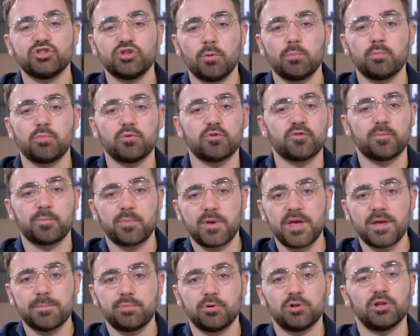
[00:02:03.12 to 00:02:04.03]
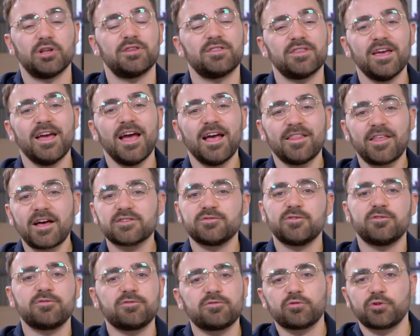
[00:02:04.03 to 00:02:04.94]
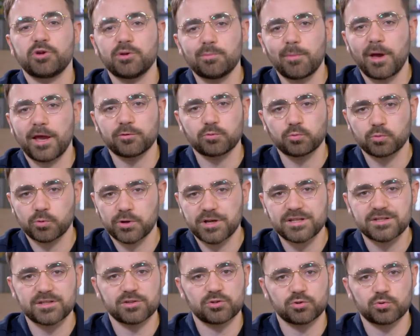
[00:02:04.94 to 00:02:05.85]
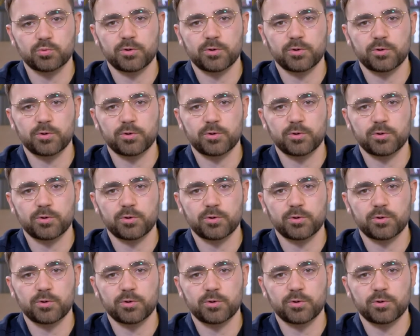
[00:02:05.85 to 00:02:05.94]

number of people, and that's for three main reasons